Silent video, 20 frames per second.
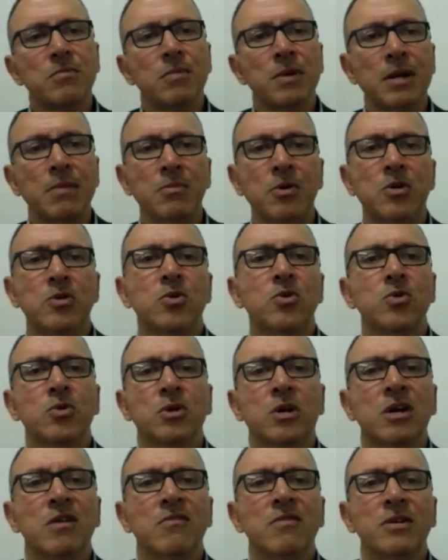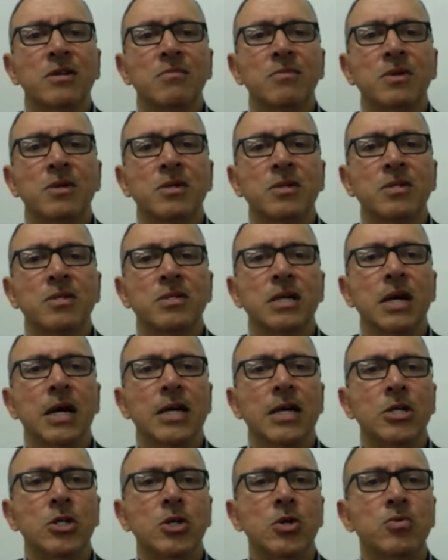but I'm not going to cover it because
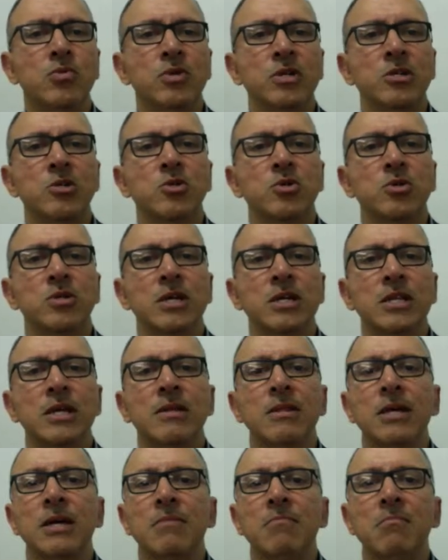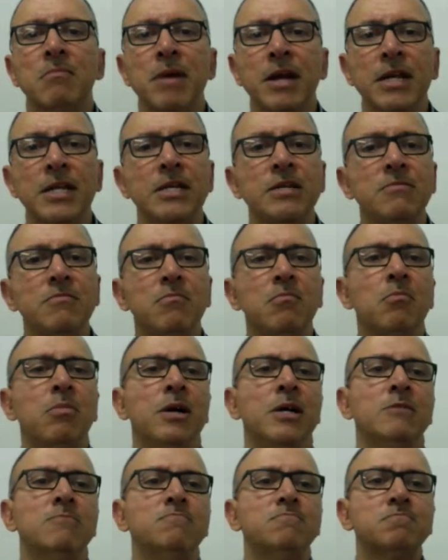I don't think so that many,
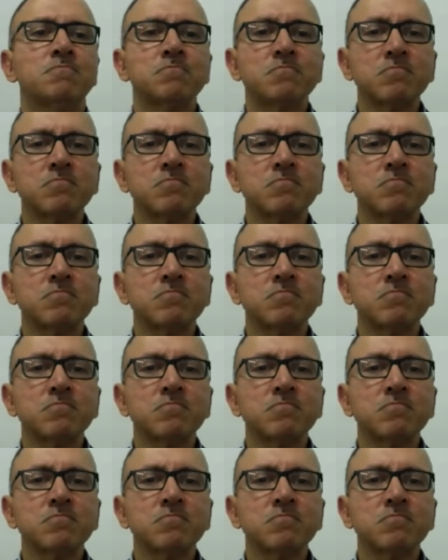but